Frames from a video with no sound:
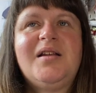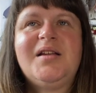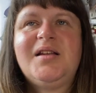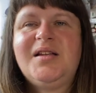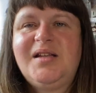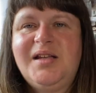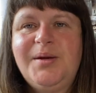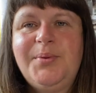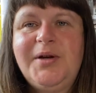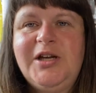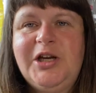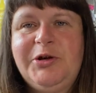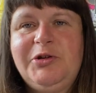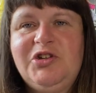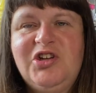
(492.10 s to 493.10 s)
See, when
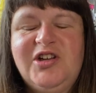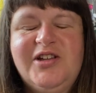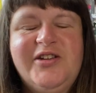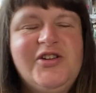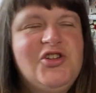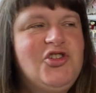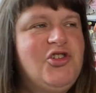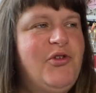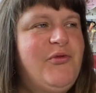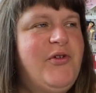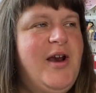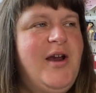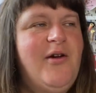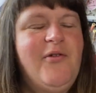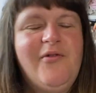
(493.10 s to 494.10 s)
you've just driven
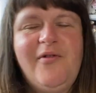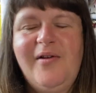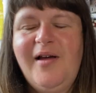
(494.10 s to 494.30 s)
out,